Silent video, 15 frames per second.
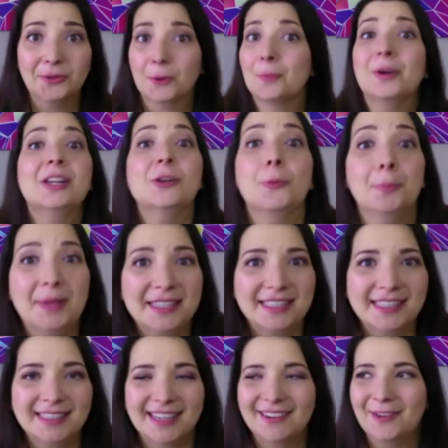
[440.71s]
or putting your
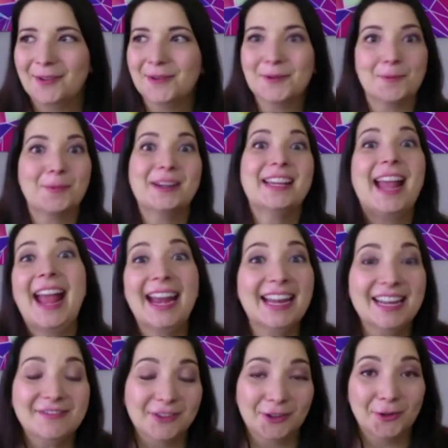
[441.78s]
business on hold, or putting any
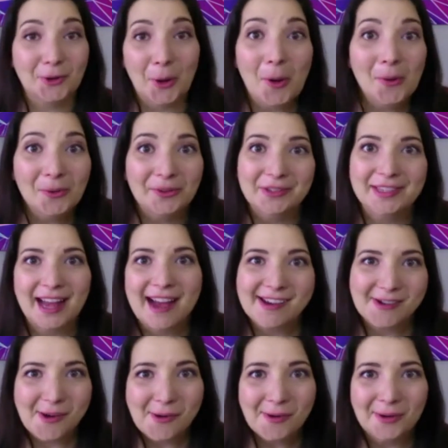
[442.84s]
of your goals on
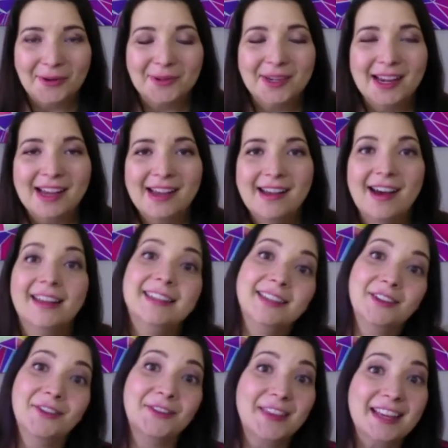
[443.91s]
hold
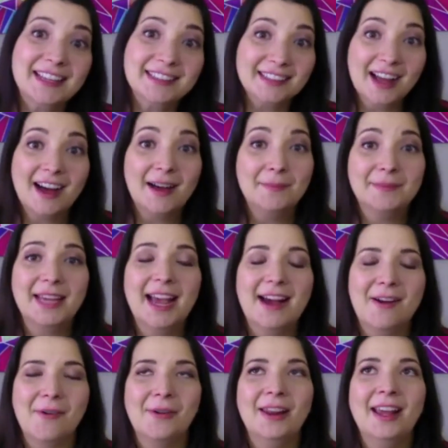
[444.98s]
until things calm
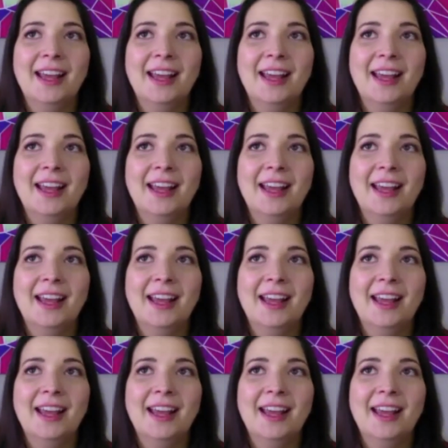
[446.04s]
down,